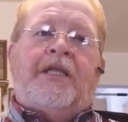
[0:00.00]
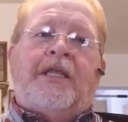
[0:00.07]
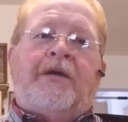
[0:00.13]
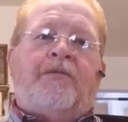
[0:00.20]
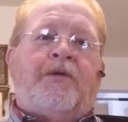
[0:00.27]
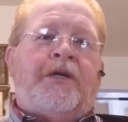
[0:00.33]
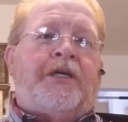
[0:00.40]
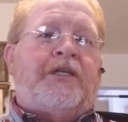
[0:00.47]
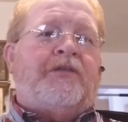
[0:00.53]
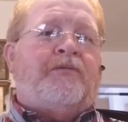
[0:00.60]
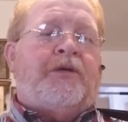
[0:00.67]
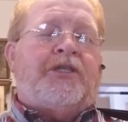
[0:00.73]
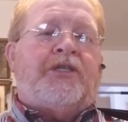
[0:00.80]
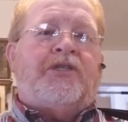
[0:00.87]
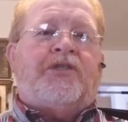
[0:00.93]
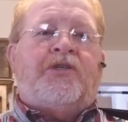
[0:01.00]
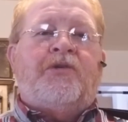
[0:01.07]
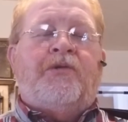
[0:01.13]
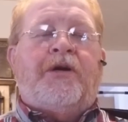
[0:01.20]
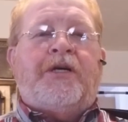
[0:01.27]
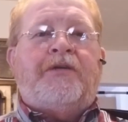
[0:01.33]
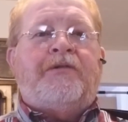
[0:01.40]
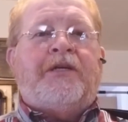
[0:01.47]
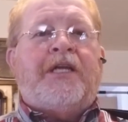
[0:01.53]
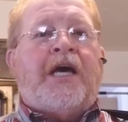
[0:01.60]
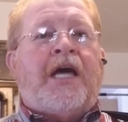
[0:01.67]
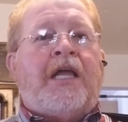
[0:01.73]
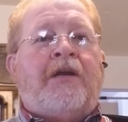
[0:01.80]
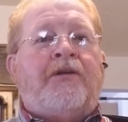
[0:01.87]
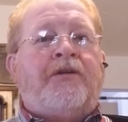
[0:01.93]
they wanted as much as
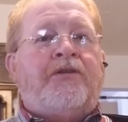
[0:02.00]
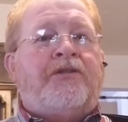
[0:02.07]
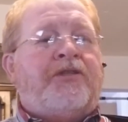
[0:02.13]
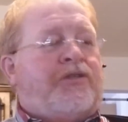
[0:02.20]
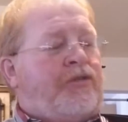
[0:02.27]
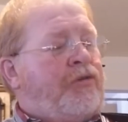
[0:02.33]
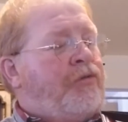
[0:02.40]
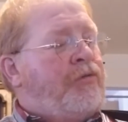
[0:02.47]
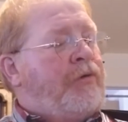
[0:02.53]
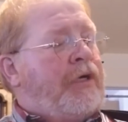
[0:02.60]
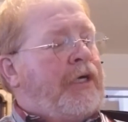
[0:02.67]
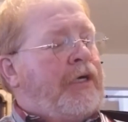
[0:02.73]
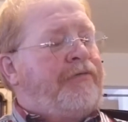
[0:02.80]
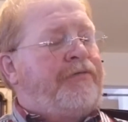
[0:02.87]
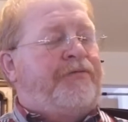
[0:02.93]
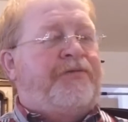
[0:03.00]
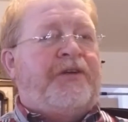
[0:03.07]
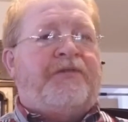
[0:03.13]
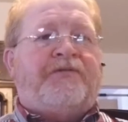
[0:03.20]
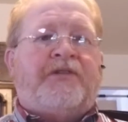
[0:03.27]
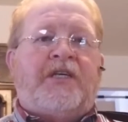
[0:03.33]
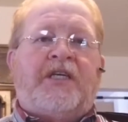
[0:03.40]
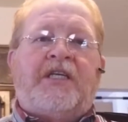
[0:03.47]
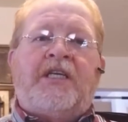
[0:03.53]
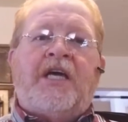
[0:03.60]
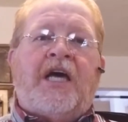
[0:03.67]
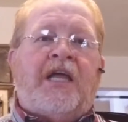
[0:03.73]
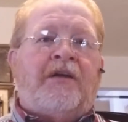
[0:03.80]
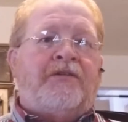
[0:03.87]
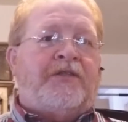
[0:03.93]
$200 to
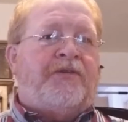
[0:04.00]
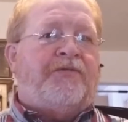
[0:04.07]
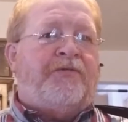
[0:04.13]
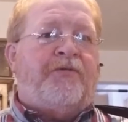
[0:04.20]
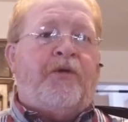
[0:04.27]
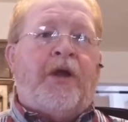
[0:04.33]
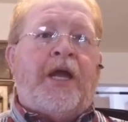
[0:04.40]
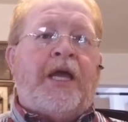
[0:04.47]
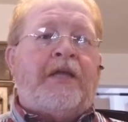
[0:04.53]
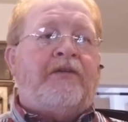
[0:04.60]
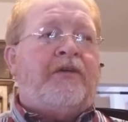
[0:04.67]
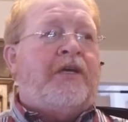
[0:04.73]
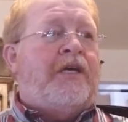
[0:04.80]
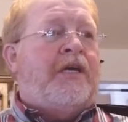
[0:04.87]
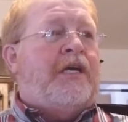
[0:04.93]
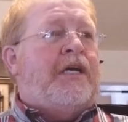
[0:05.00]
$15 a fret,